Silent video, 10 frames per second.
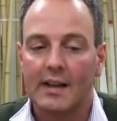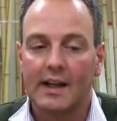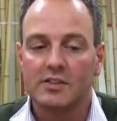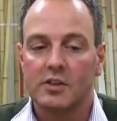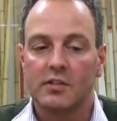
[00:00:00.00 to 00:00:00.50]

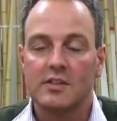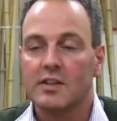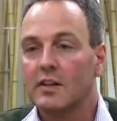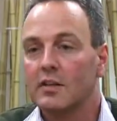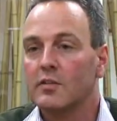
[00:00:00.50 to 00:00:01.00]
that sort of
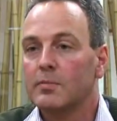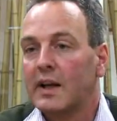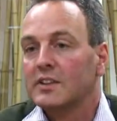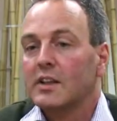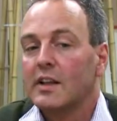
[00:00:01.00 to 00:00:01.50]
idea of
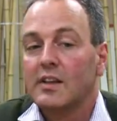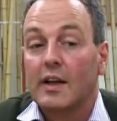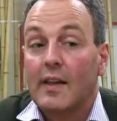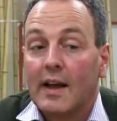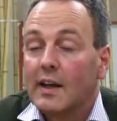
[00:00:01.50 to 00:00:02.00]
passion lending,
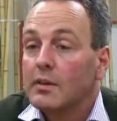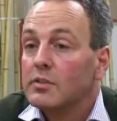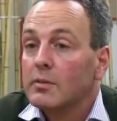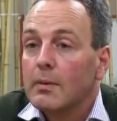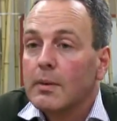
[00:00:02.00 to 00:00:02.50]
and that came
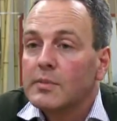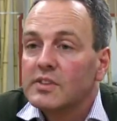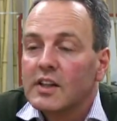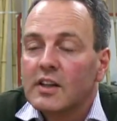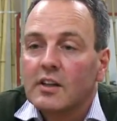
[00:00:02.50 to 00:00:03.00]
from our members,
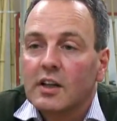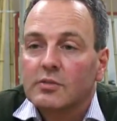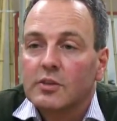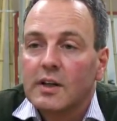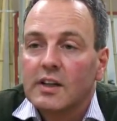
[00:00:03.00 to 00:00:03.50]
that didn't come
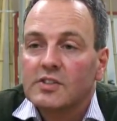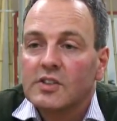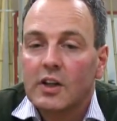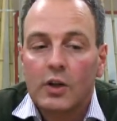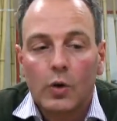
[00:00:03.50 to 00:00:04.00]
from us,
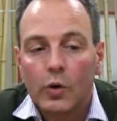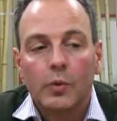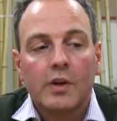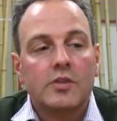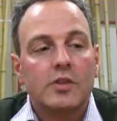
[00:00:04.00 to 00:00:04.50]
all the
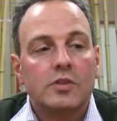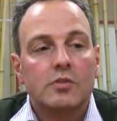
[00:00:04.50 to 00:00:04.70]
way through to